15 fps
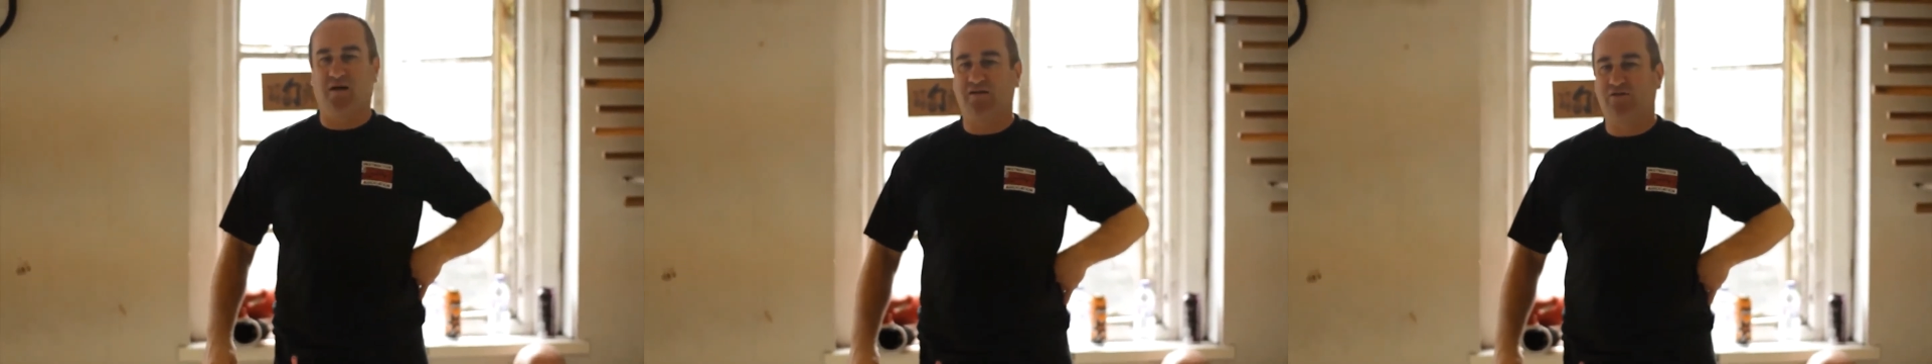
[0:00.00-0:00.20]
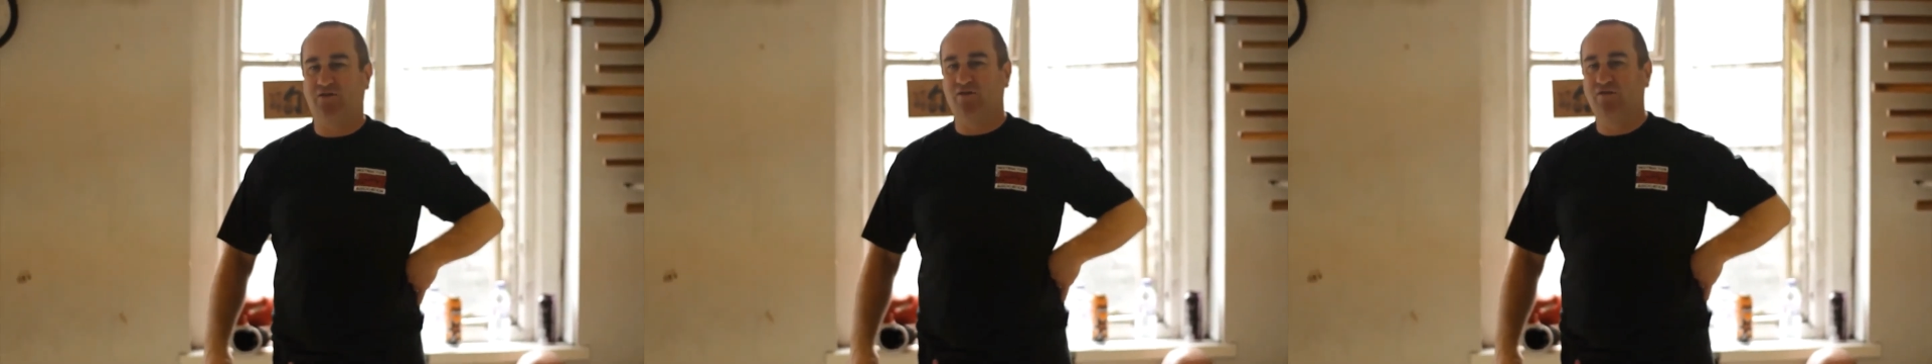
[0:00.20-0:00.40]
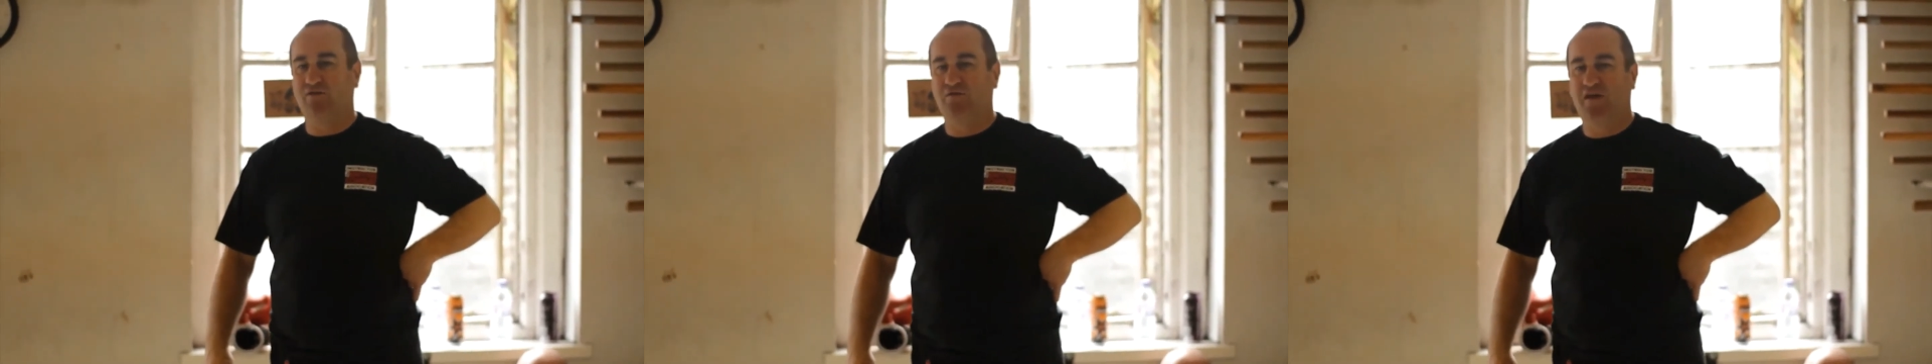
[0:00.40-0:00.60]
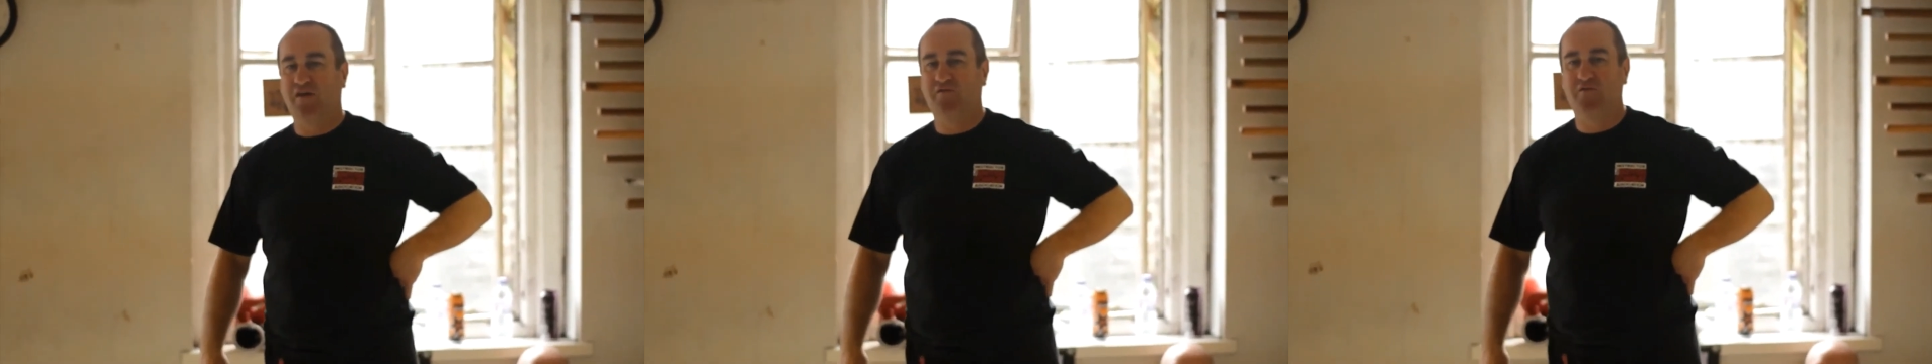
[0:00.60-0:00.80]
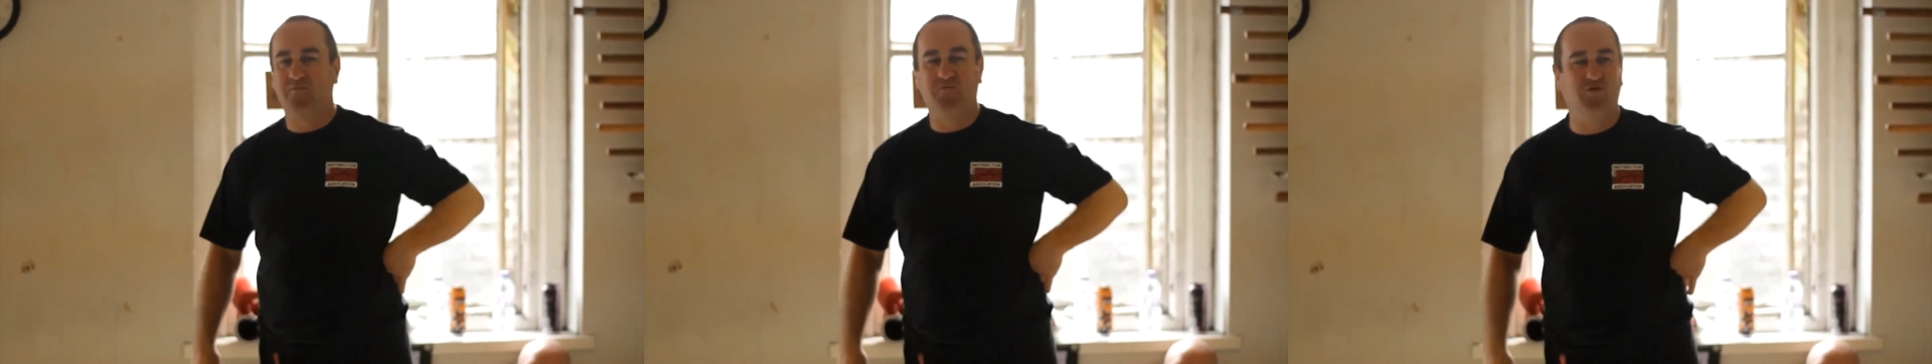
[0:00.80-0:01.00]
Hughes'
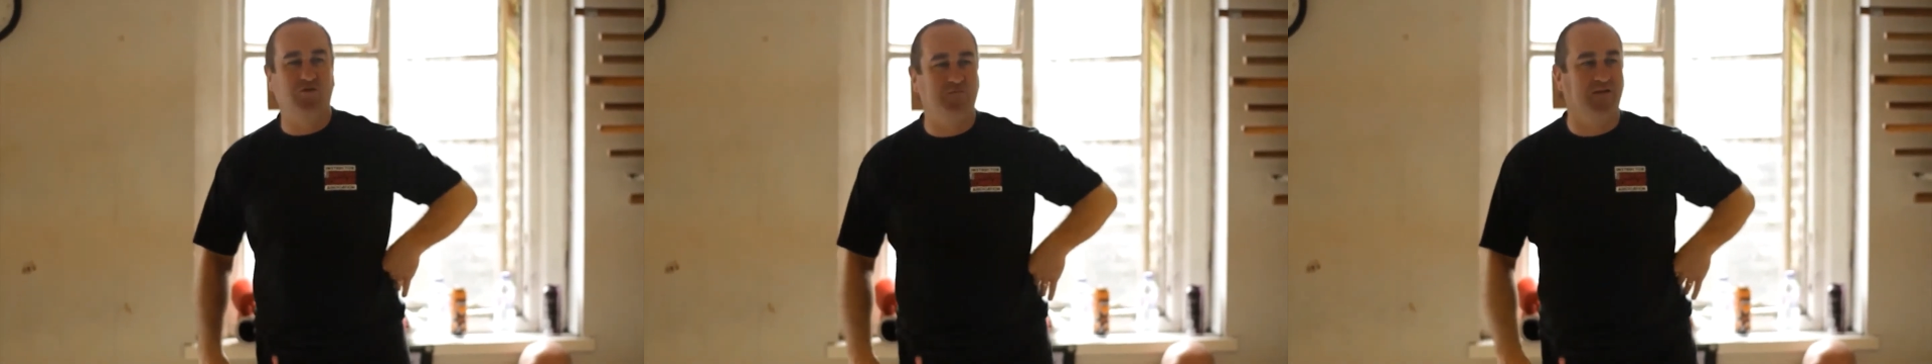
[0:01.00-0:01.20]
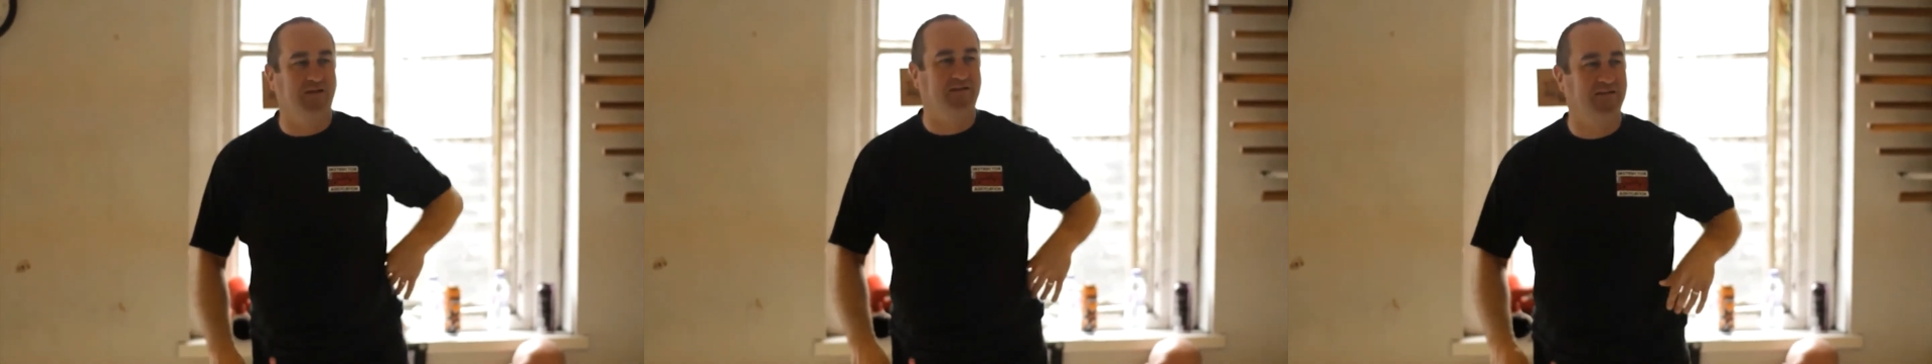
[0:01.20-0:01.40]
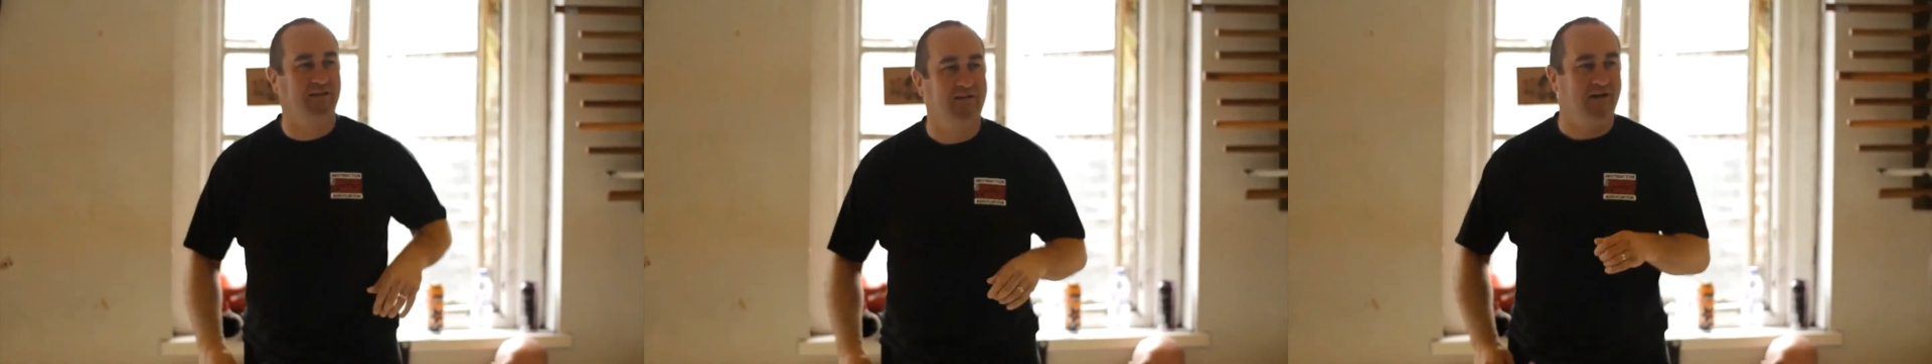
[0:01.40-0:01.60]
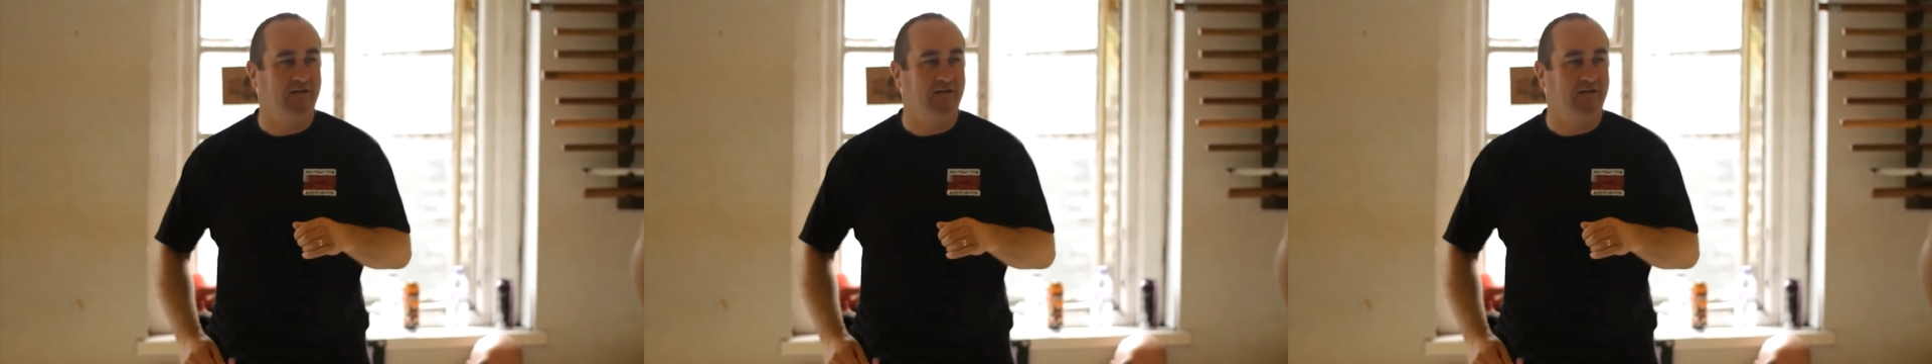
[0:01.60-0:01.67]
favourite movement. I'm a